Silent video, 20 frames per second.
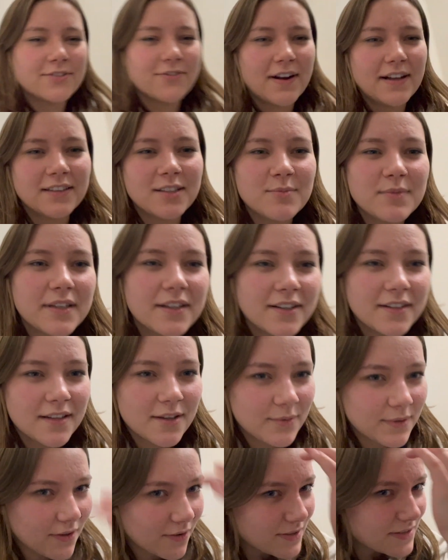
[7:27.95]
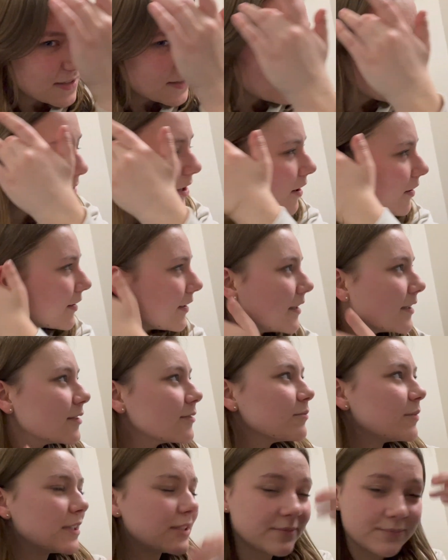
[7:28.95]
find them here and then we always end up
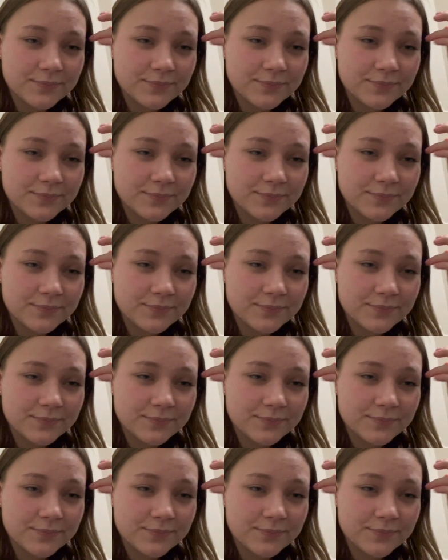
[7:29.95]
talking, but.